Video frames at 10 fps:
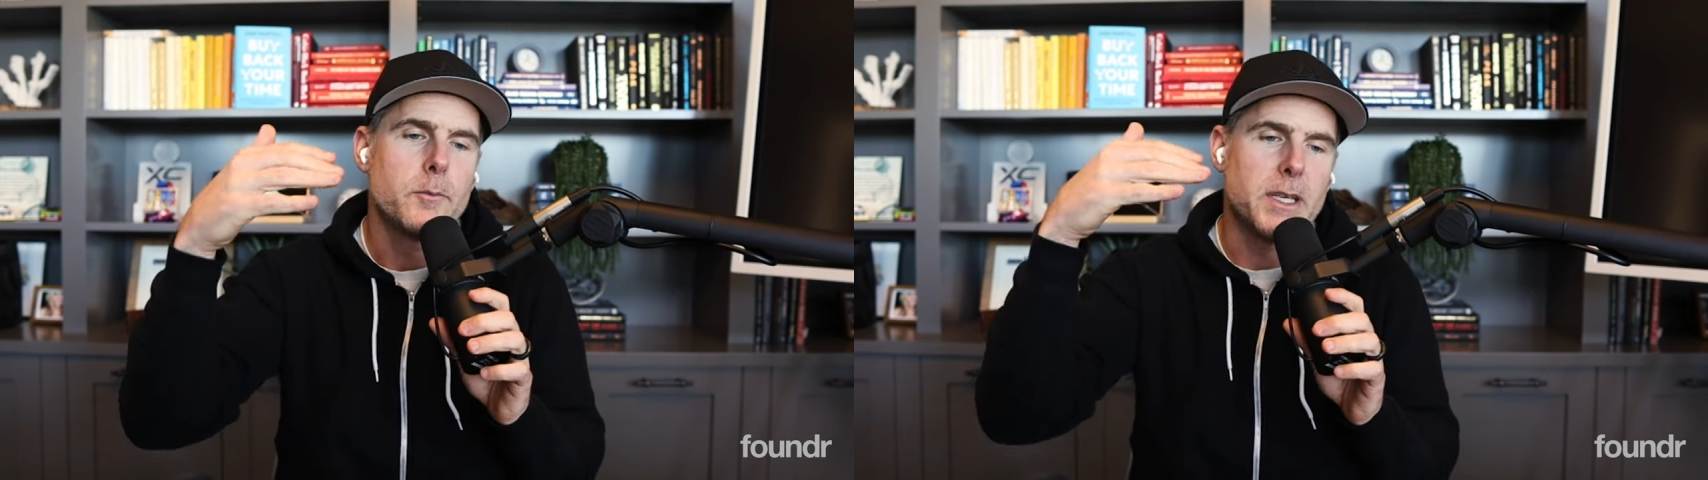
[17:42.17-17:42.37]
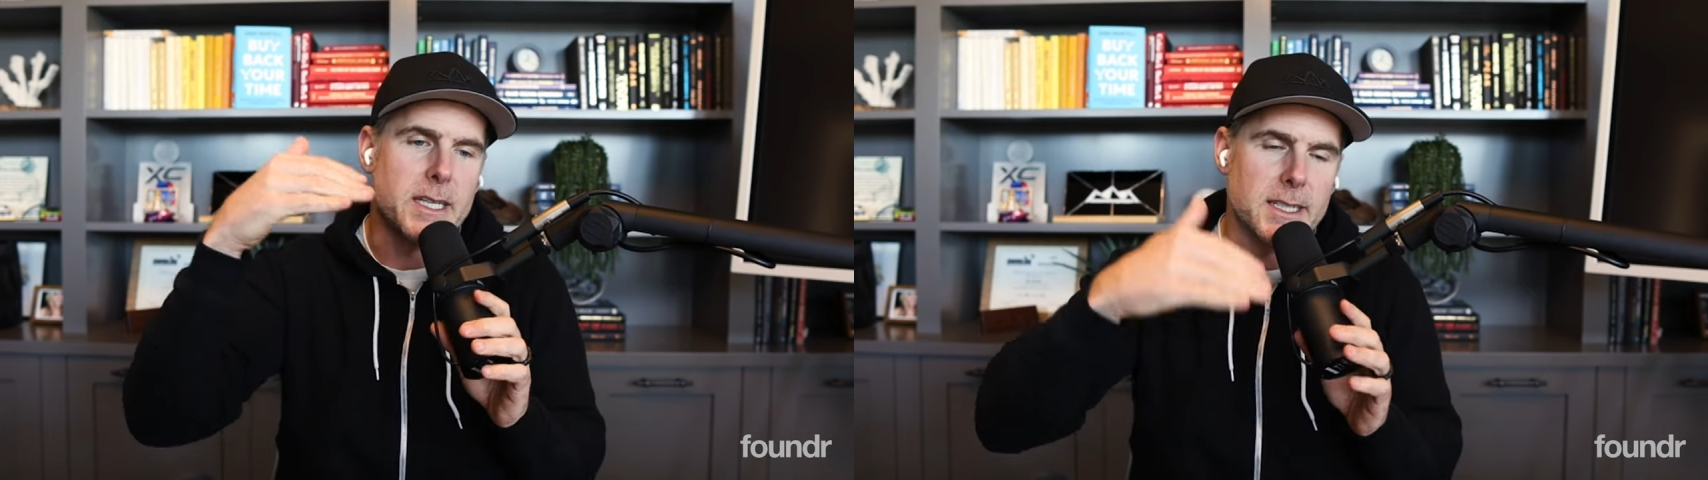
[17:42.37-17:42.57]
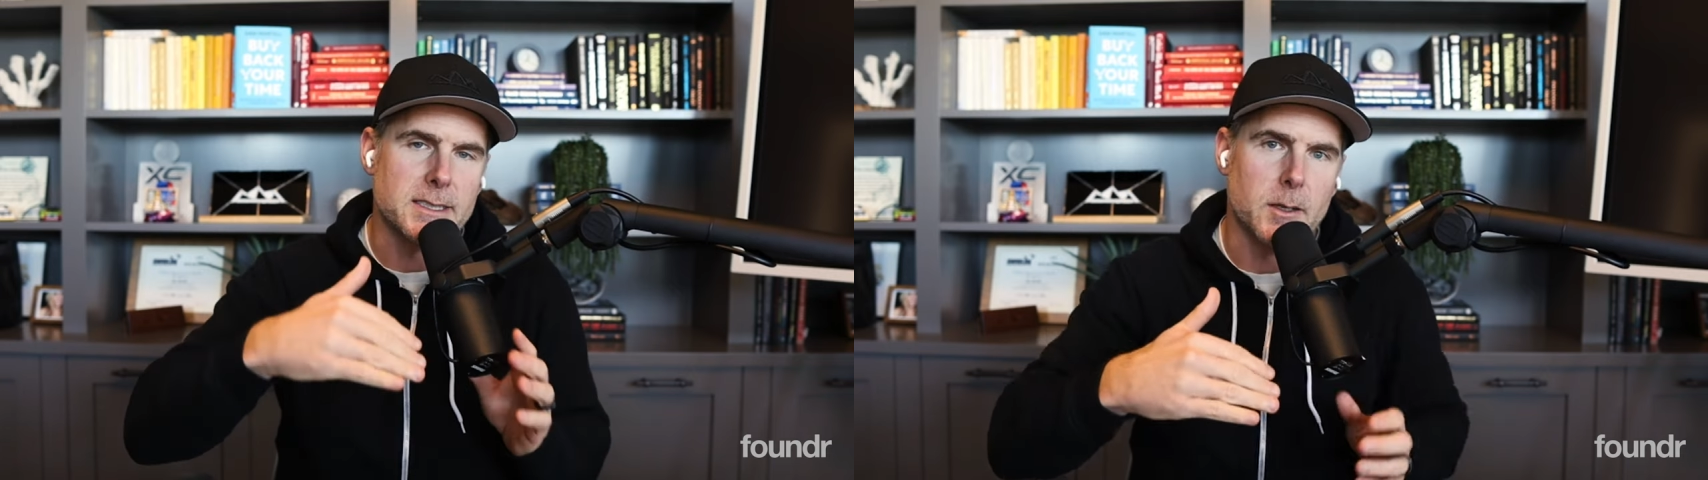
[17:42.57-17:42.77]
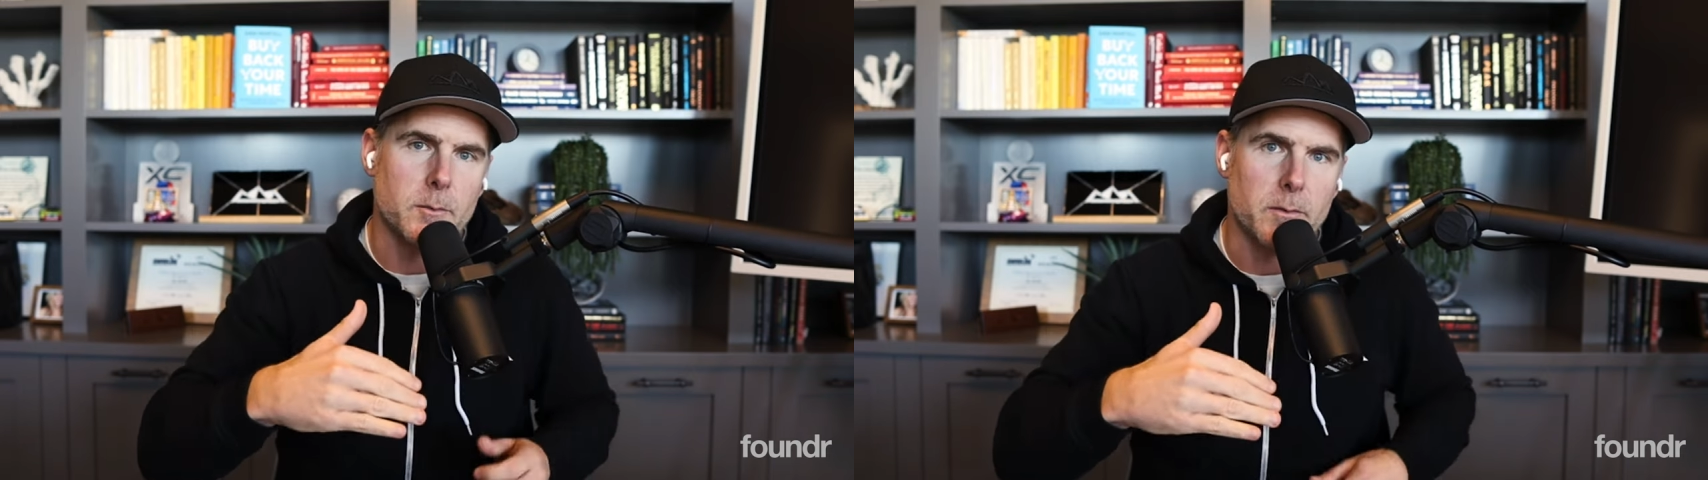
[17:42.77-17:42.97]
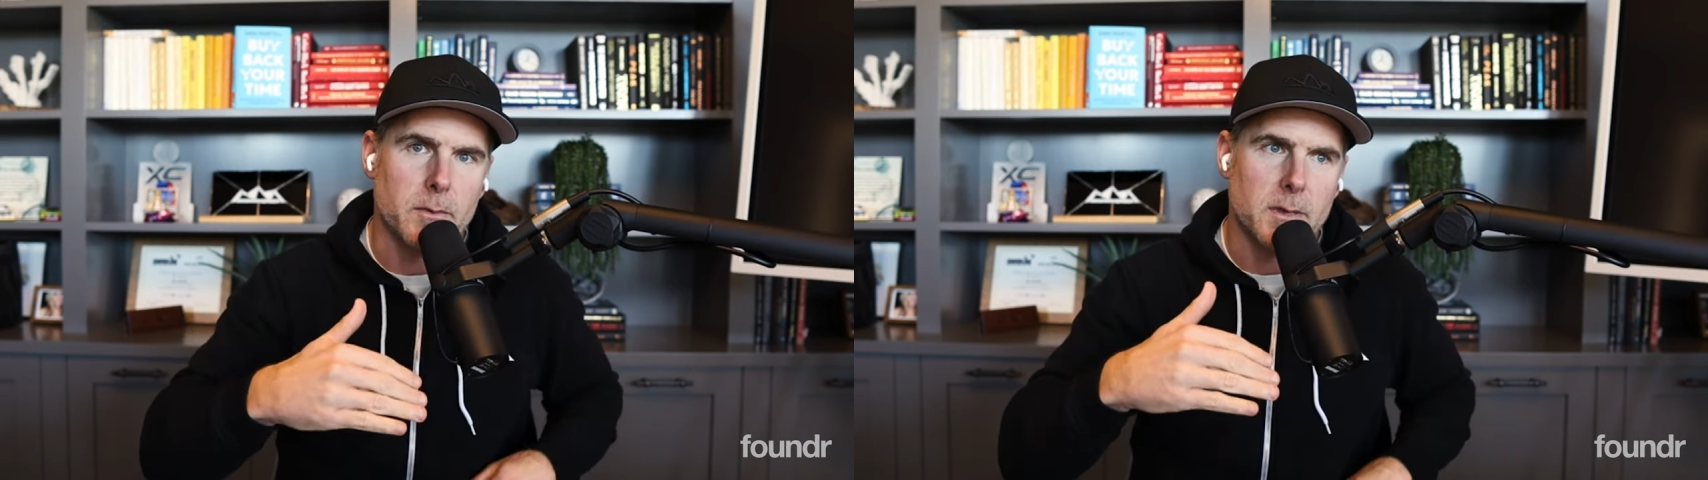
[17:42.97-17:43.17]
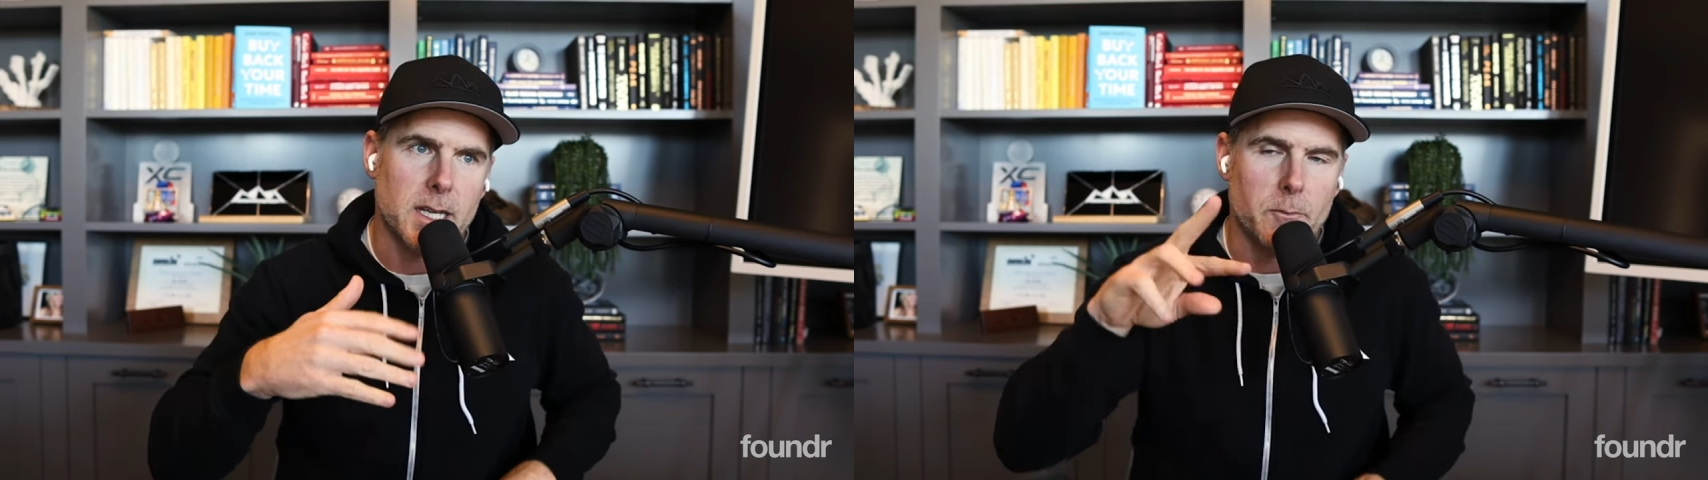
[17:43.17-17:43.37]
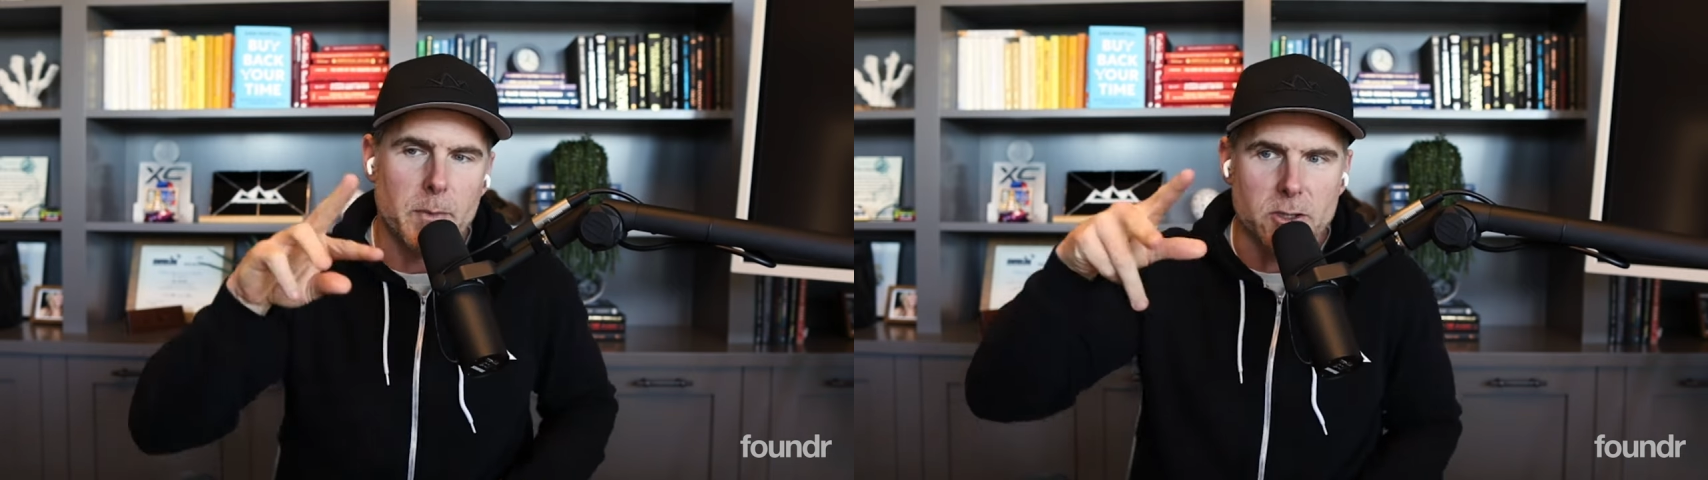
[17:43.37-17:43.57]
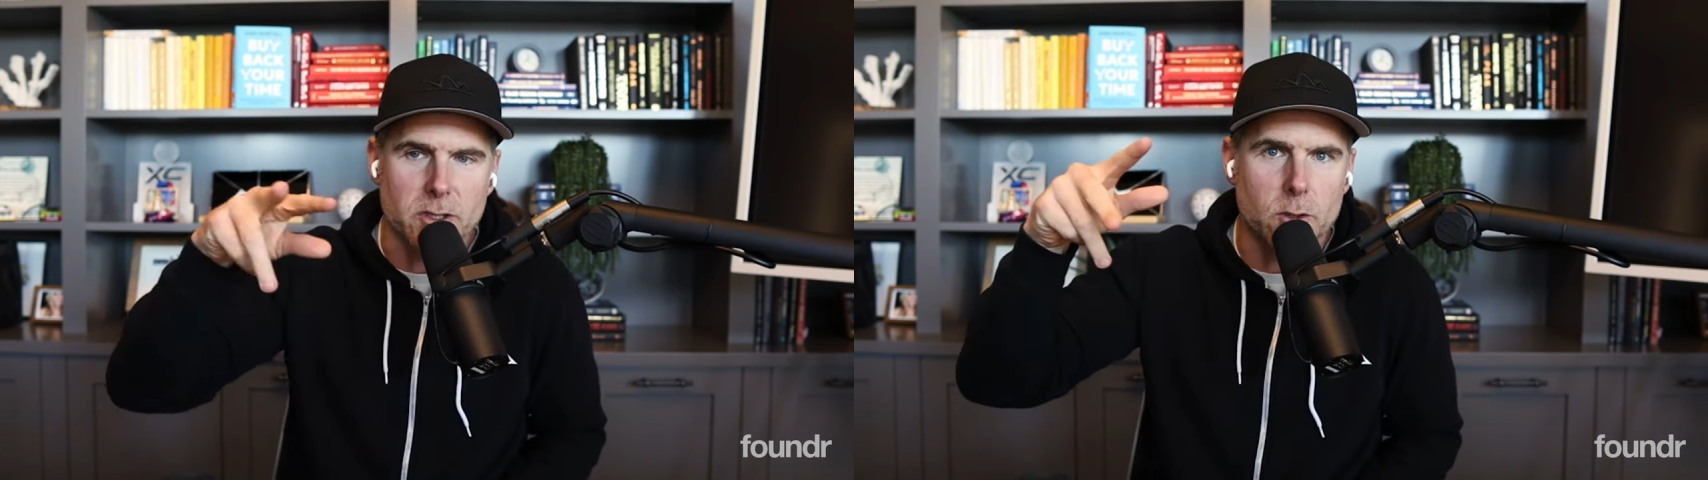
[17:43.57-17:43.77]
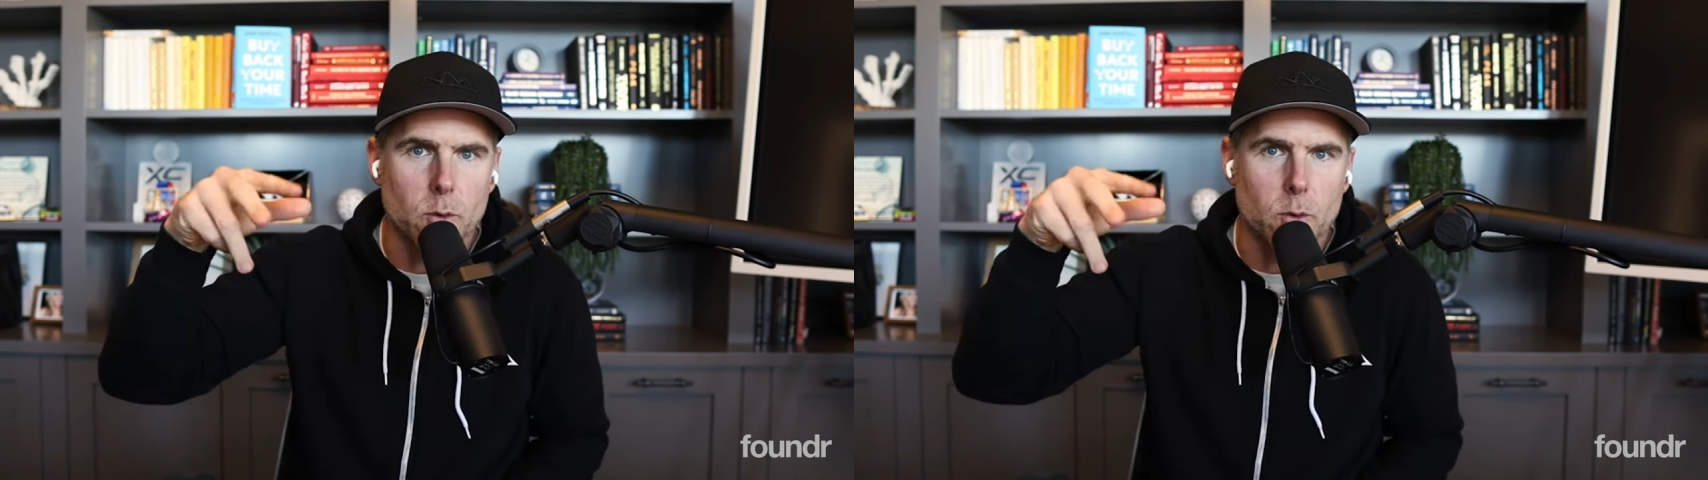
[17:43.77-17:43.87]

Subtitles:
because I'm kind of measuring